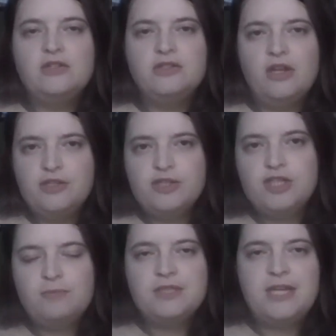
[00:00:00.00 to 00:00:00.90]
not
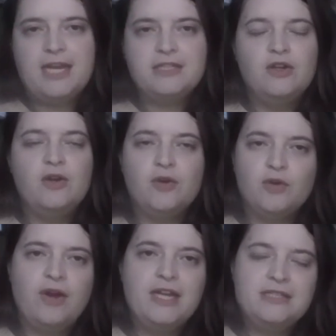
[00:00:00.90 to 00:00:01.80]
just to protect
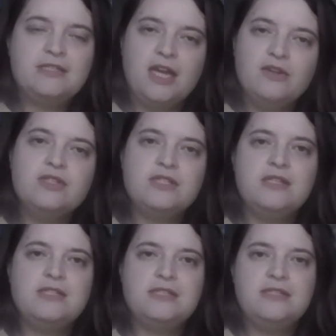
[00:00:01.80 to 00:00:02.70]
our rights as Irish
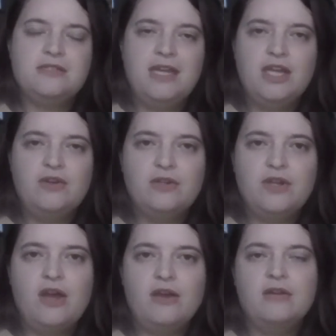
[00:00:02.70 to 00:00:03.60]
citizens in the here and
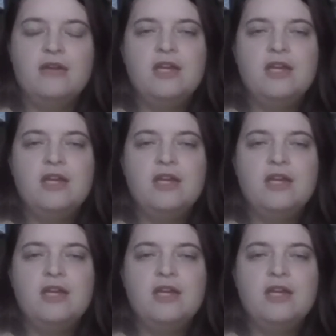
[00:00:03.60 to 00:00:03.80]
now,